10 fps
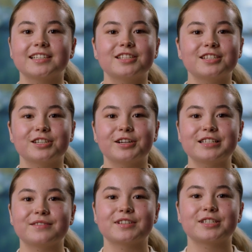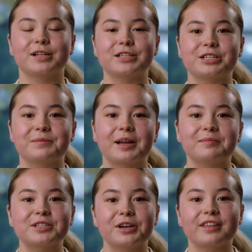To the donors of the scholarship,
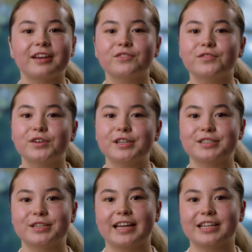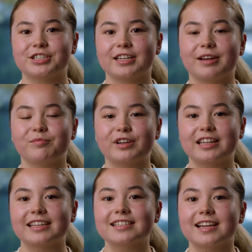I'm so thankful for your donation. I'm
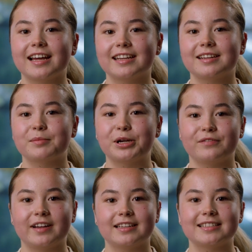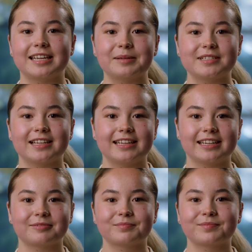really excited and motivated to keep studying.